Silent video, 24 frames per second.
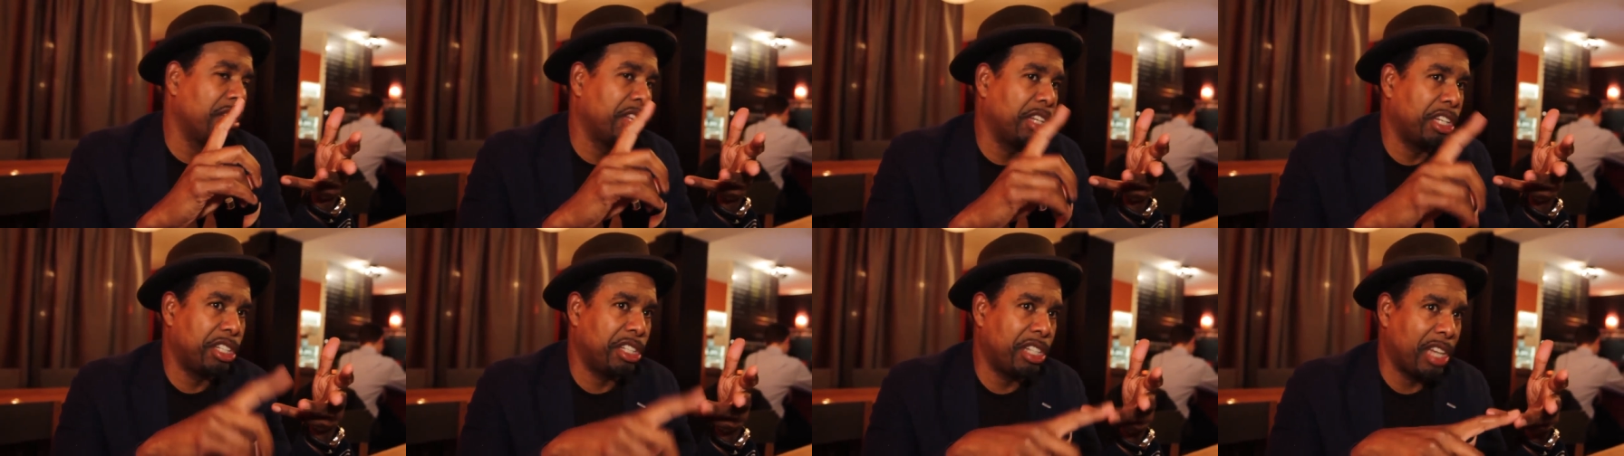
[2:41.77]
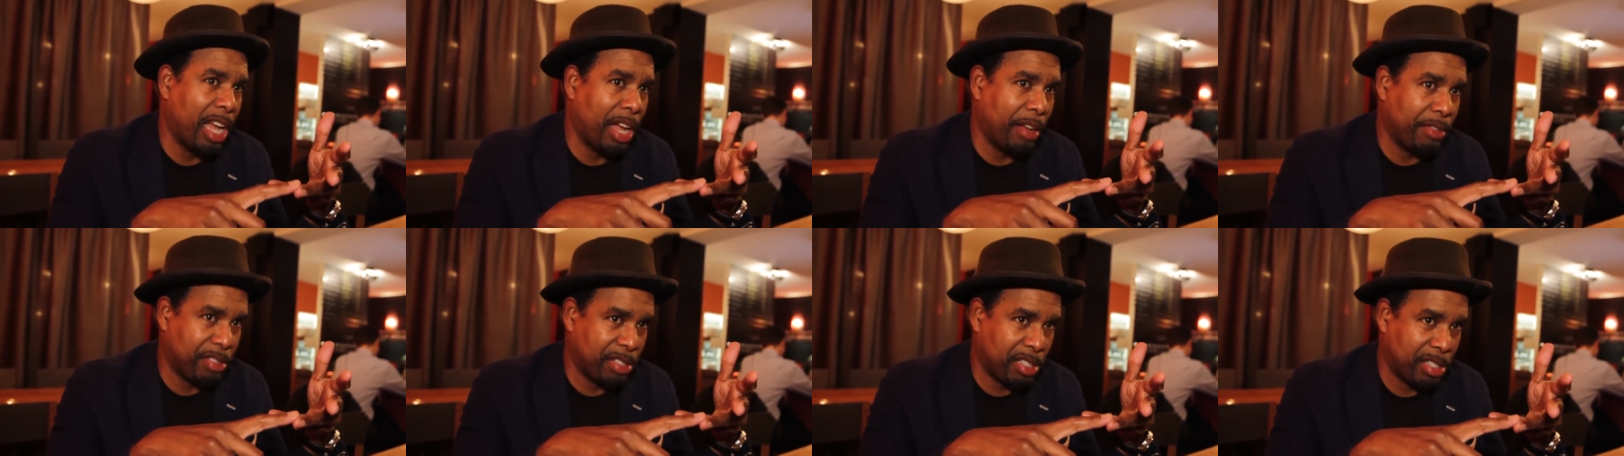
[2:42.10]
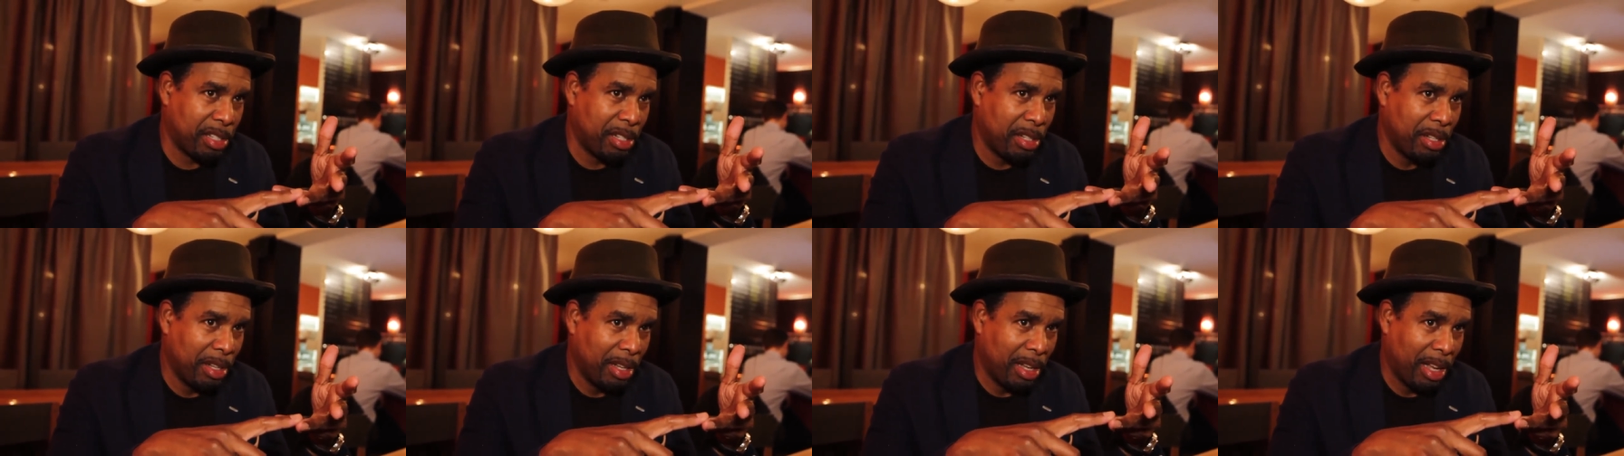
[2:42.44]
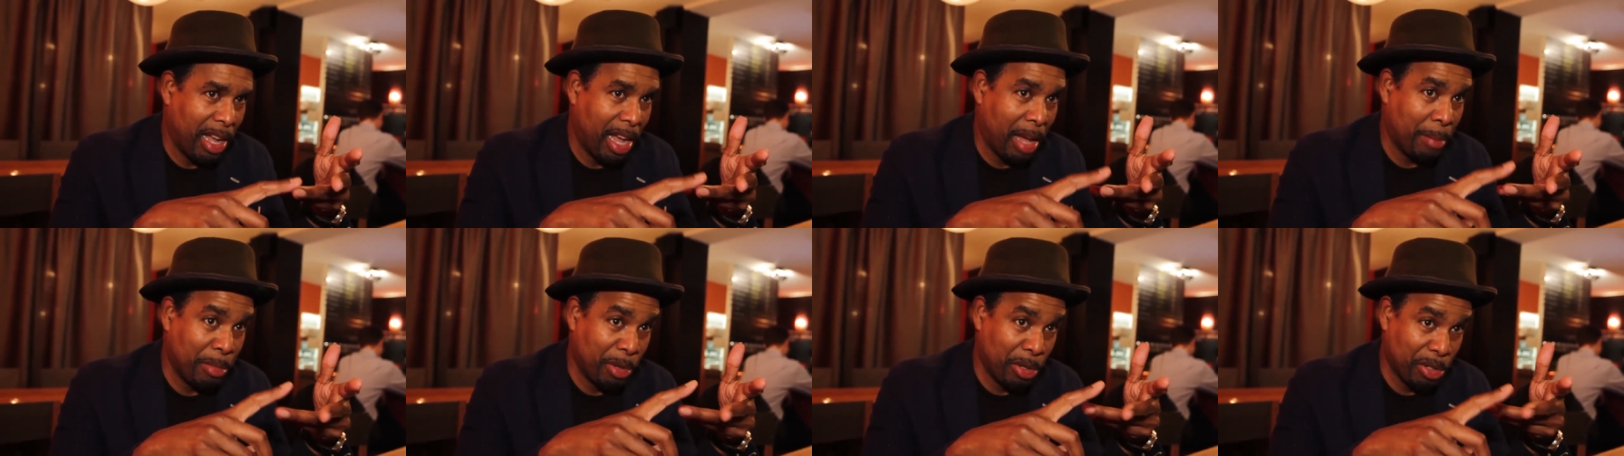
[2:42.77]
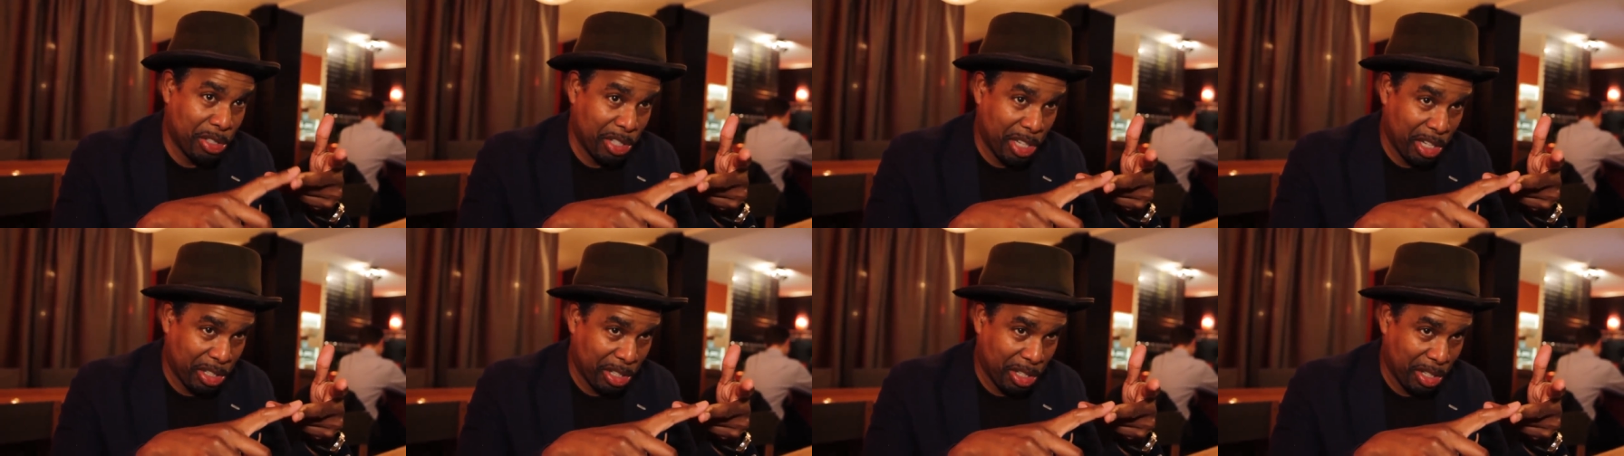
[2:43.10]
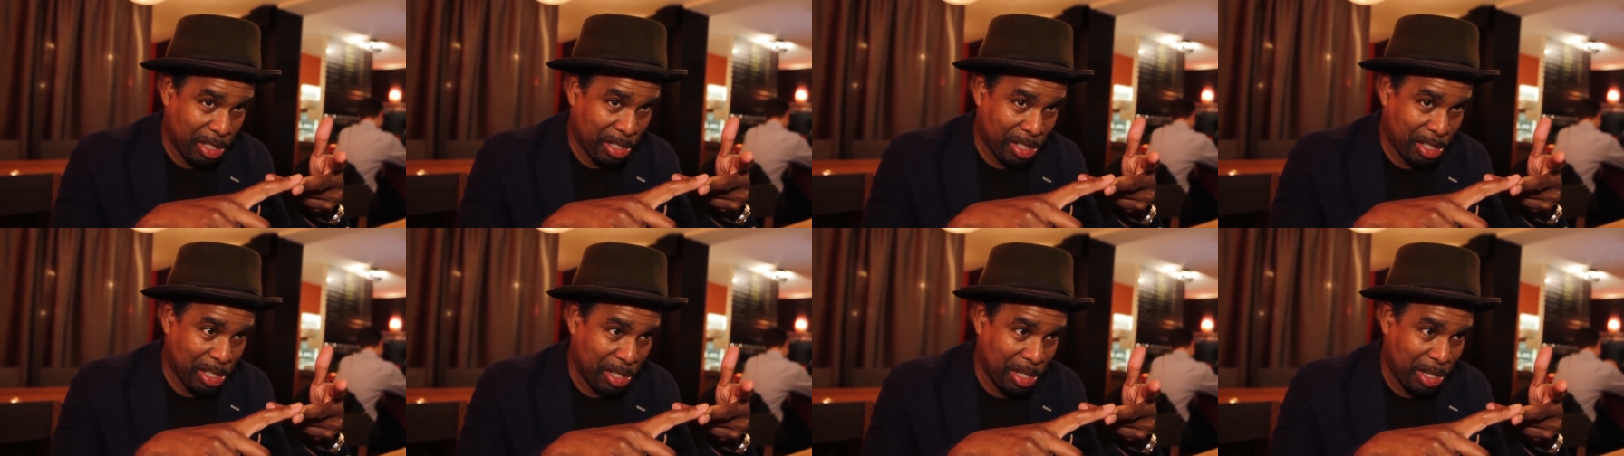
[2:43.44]
chefs, and
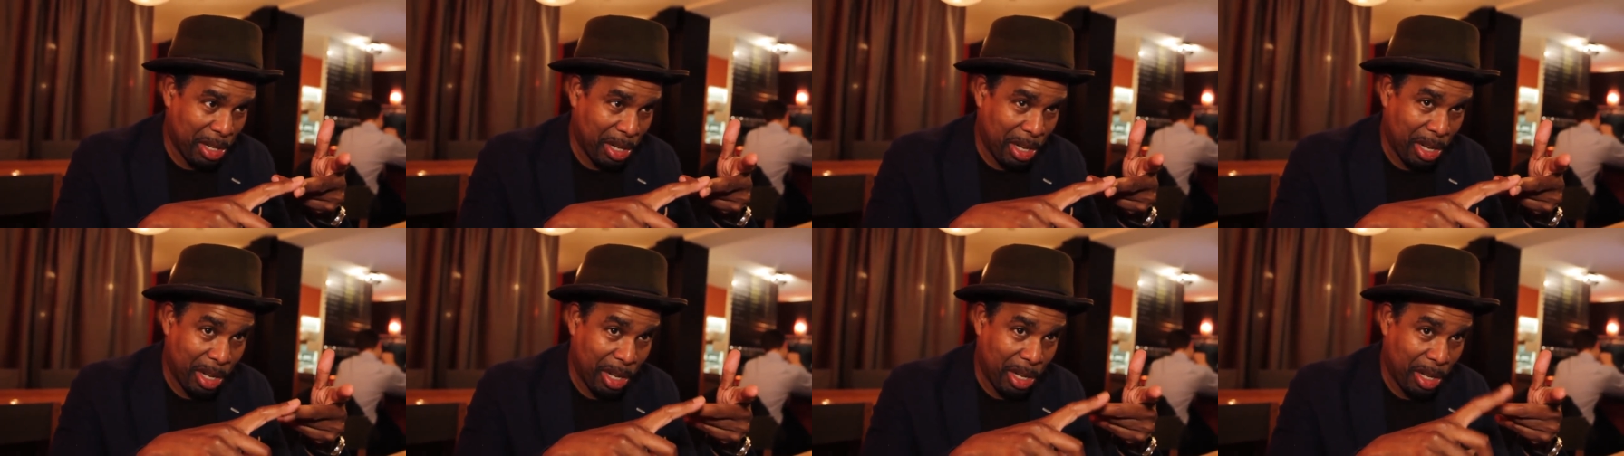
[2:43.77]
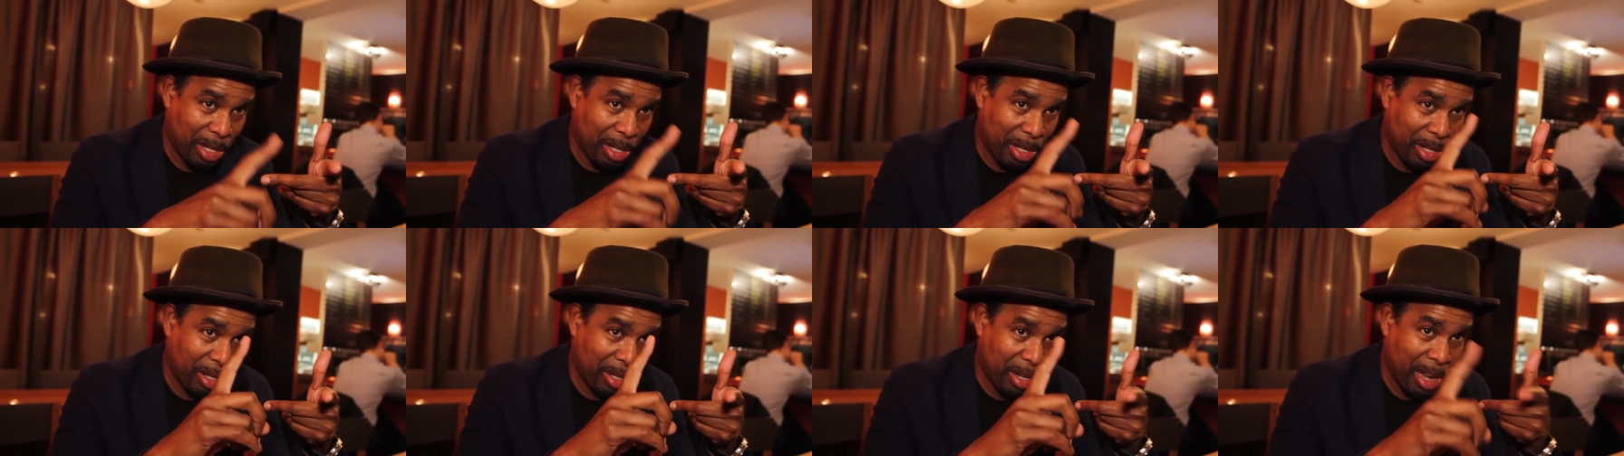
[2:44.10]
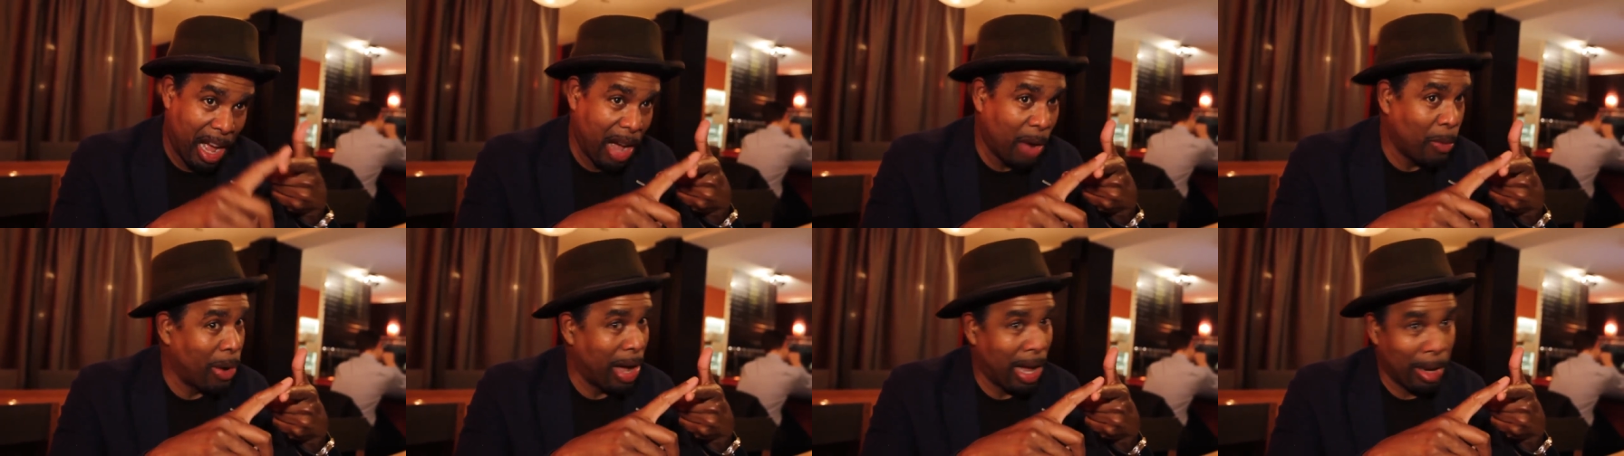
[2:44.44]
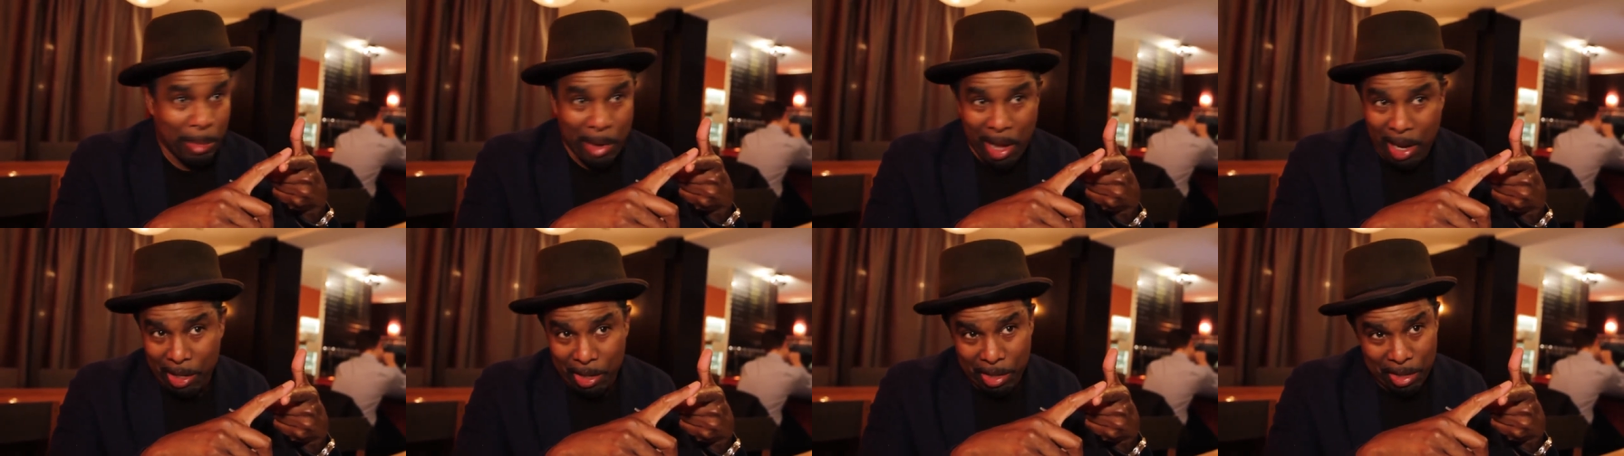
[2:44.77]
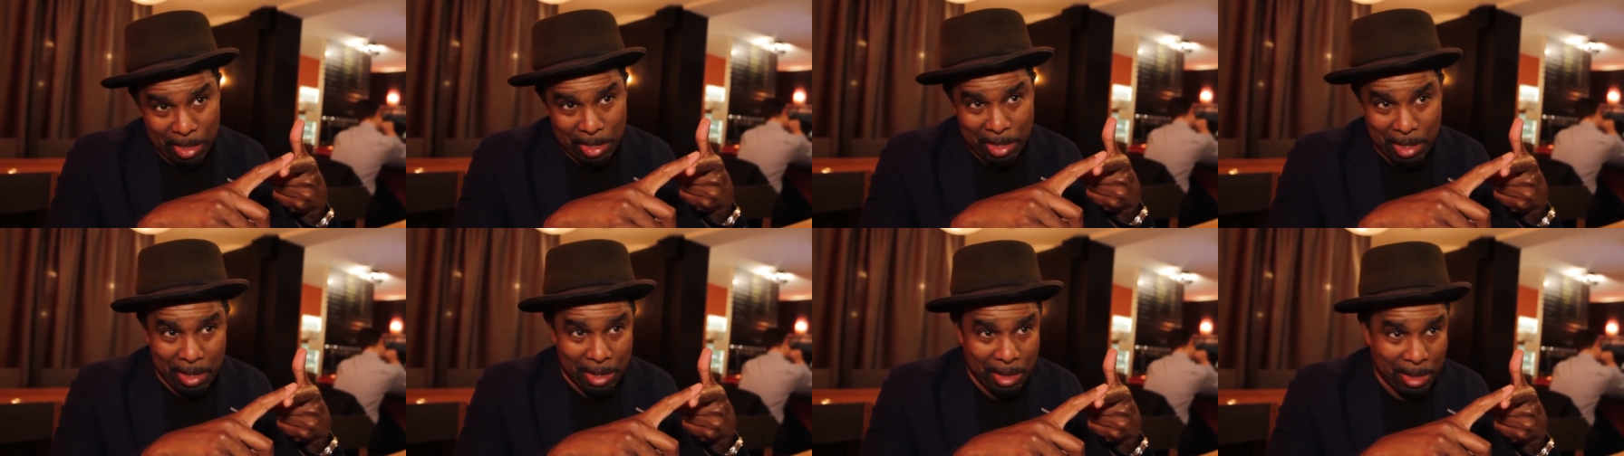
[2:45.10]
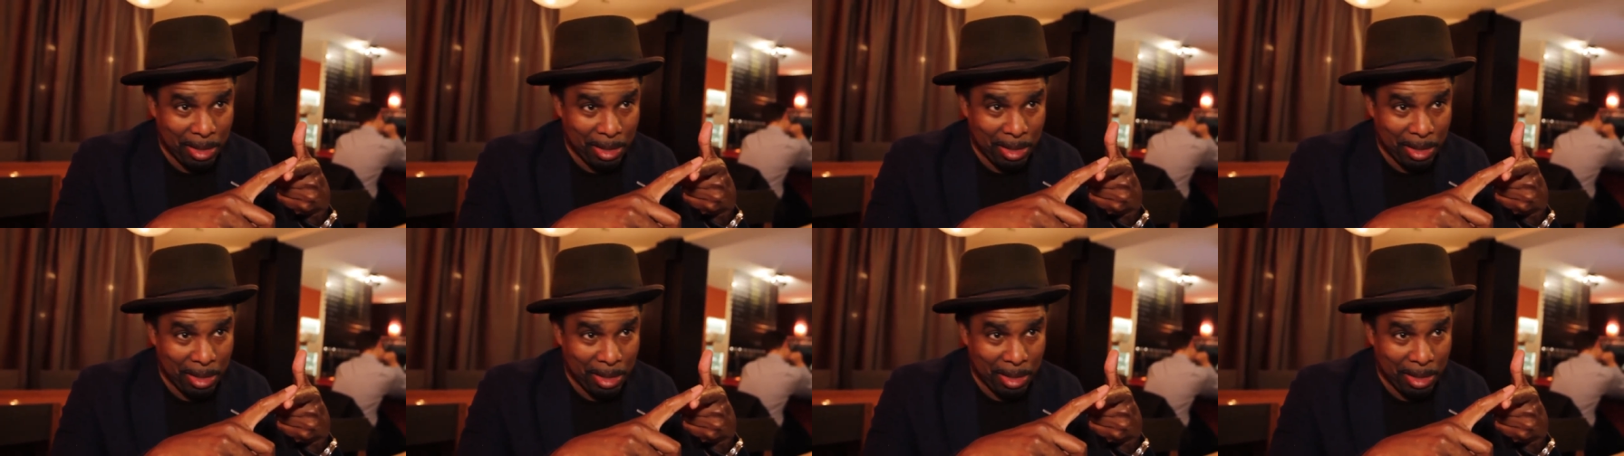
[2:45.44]
musicians, not winemakers